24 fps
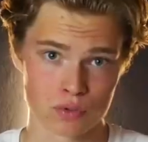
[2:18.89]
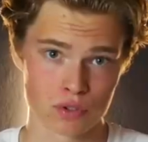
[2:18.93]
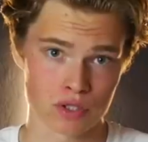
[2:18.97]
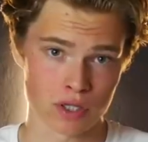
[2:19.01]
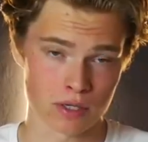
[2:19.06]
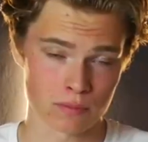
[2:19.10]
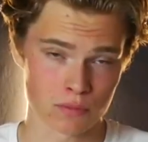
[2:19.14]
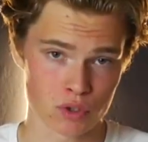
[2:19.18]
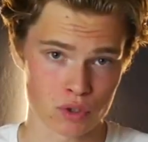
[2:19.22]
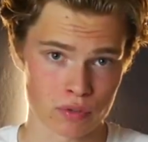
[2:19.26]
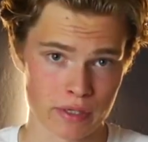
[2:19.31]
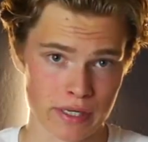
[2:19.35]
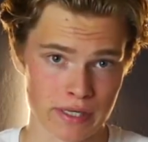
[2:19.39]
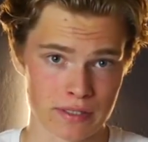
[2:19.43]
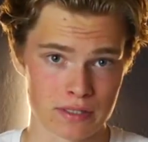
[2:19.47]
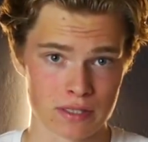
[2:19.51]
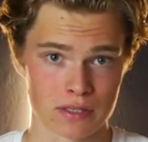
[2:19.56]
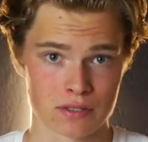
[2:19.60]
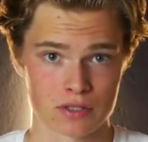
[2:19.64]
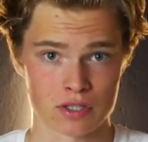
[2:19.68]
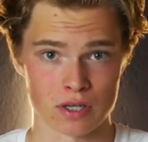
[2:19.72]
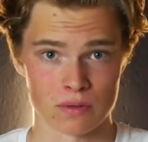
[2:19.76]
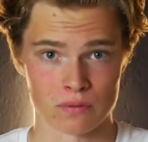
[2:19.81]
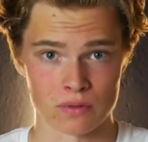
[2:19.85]
some
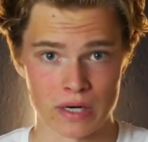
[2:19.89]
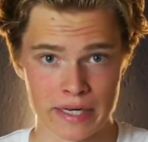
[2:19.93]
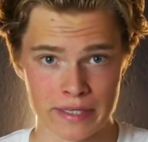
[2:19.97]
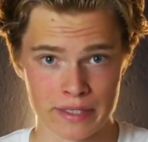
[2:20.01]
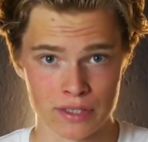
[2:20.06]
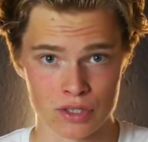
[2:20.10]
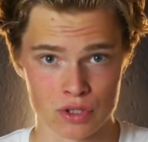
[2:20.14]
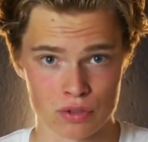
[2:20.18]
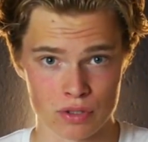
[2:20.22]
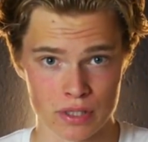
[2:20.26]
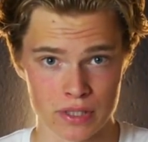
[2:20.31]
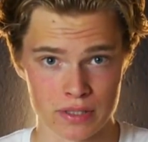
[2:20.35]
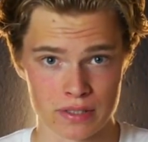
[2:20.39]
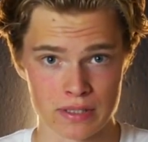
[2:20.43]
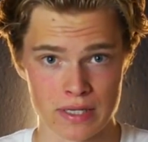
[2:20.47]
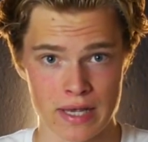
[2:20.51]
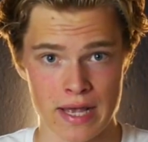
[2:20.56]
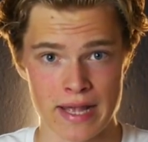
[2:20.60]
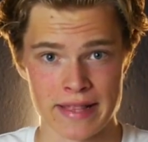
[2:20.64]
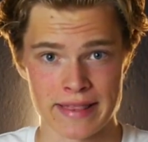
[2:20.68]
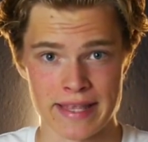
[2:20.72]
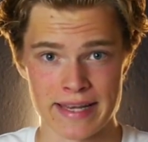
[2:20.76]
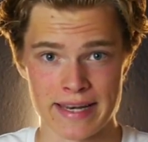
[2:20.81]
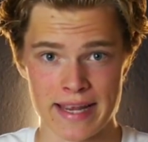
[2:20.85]
drills, some running drills
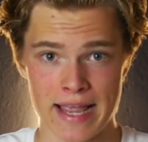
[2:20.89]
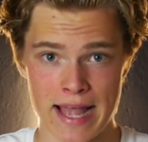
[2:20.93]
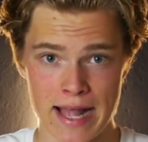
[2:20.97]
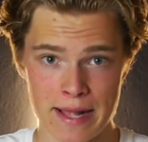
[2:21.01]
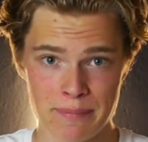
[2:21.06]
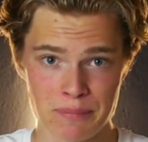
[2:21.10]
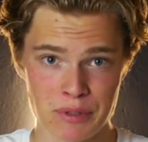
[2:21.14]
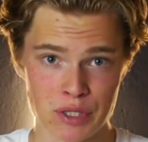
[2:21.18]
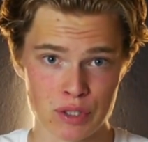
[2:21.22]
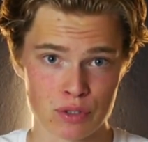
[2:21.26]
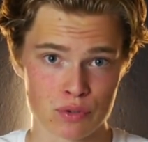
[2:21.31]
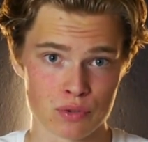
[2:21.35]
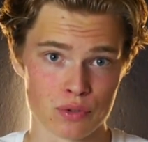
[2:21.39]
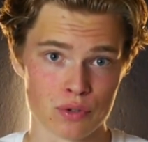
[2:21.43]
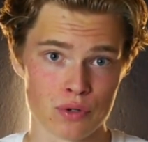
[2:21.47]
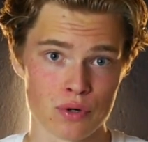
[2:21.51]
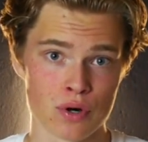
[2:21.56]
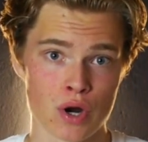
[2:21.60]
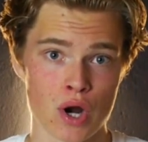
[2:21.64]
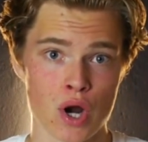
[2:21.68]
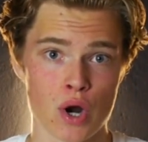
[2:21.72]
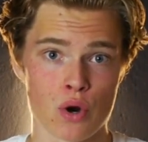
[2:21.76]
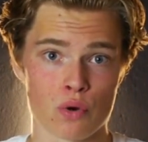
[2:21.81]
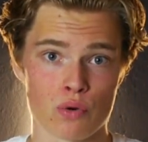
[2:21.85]
that help you
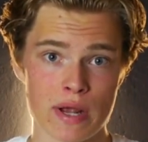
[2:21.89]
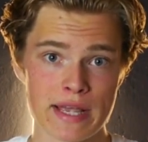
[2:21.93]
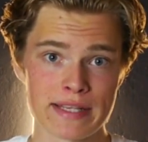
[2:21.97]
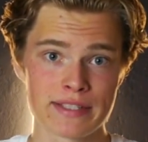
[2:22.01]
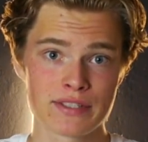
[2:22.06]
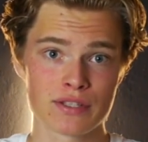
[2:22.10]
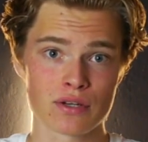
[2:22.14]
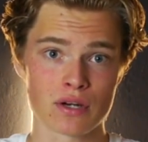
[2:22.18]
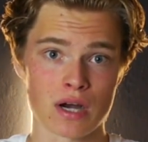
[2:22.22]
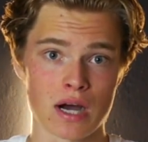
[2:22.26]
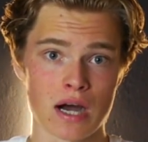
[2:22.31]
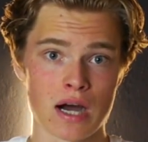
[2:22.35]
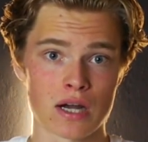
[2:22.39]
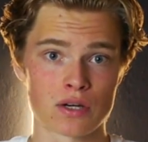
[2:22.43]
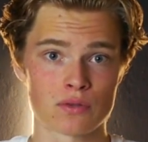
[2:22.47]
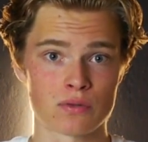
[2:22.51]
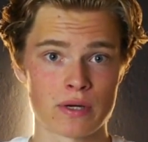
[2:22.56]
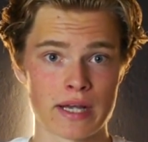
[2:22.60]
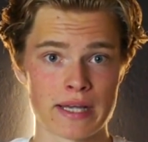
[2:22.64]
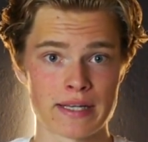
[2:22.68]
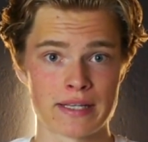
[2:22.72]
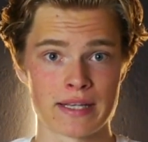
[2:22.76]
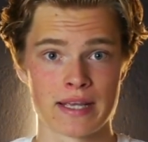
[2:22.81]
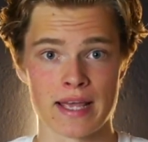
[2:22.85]
to raise your heart
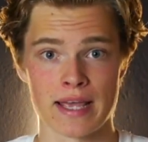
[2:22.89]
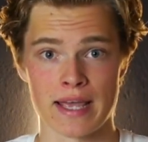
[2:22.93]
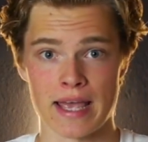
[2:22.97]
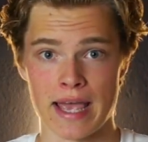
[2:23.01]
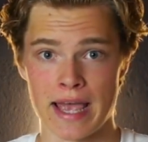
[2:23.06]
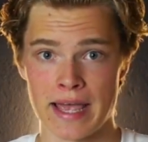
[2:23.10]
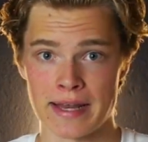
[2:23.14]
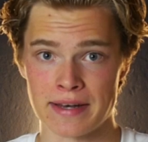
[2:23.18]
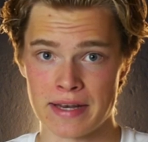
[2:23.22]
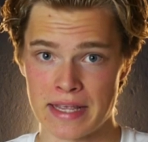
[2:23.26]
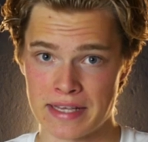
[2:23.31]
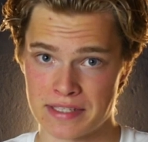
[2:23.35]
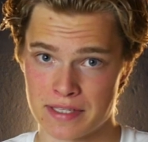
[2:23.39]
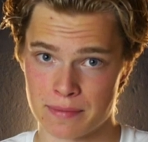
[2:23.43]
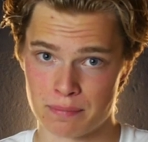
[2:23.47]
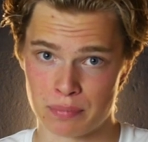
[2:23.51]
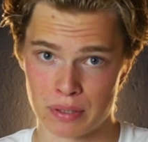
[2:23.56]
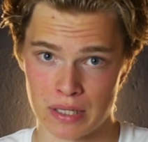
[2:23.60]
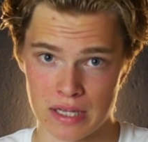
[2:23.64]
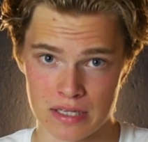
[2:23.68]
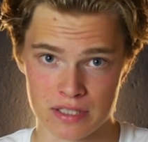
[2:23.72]
rate, and as a